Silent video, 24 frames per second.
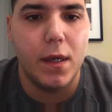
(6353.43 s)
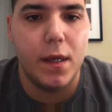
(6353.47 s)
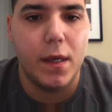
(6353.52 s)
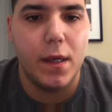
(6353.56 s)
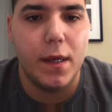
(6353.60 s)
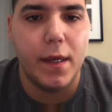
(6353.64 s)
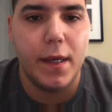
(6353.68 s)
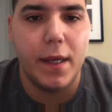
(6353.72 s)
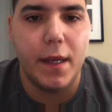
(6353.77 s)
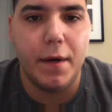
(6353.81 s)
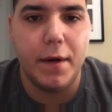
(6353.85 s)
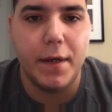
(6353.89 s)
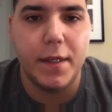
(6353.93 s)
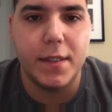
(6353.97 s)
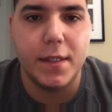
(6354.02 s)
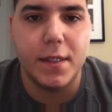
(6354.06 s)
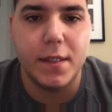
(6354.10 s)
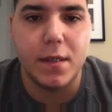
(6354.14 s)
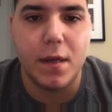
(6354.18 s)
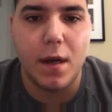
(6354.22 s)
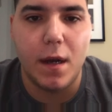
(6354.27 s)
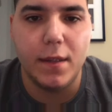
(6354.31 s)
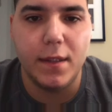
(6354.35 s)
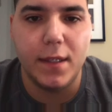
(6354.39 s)
here is his
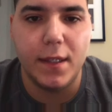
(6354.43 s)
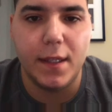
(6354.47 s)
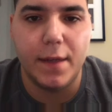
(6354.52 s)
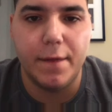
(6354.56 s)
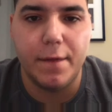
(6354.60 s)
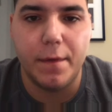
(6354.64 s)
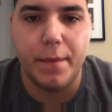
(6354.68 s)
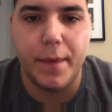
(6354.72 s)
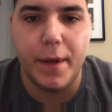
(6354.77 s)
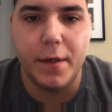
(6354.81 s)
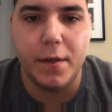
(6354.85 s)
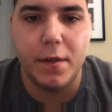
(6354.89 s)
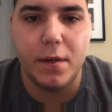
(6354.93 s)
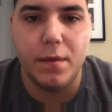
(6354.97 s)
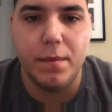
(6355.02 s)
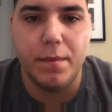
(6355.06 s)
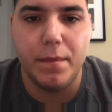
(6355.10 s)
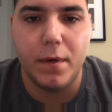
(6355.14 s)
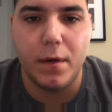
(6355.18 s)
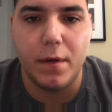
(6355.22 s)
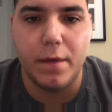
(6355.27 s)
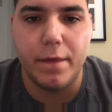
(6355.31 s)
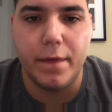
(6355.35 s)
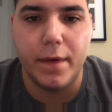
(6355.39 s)
contact information.
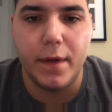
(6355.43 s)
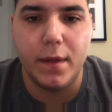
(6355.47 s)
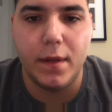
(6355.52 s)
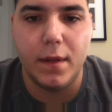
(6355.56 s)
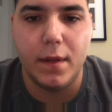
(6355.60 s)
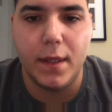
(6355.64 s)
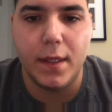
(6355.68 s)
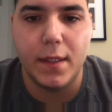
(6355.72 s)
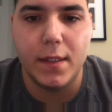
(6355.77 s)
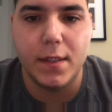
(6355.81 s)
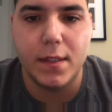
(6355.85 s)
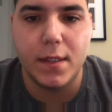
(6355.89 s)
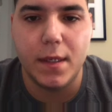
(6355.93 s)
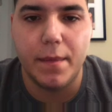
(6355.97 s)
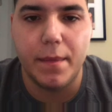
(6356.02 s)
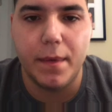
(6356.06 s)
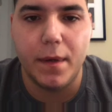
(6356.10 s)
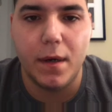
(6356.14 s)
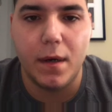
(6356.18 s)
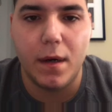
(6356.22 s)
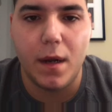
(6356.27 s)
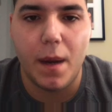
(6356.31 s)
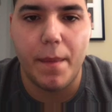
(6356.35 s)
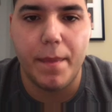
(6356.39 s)
Perfect. I'm going to
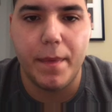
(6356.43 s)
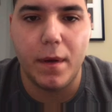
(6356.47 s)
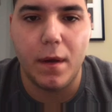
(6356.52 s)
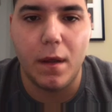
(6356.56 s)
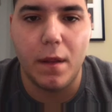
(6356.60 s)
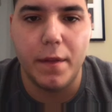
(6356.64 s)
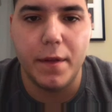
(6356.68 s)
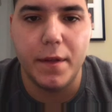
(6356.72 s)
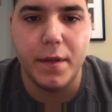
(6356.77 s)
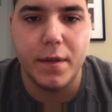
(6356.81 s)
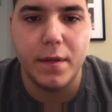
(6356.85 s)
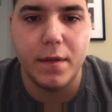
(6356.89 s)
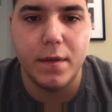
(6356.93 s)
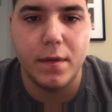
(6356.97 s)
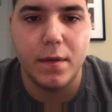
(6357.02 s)
copy all this.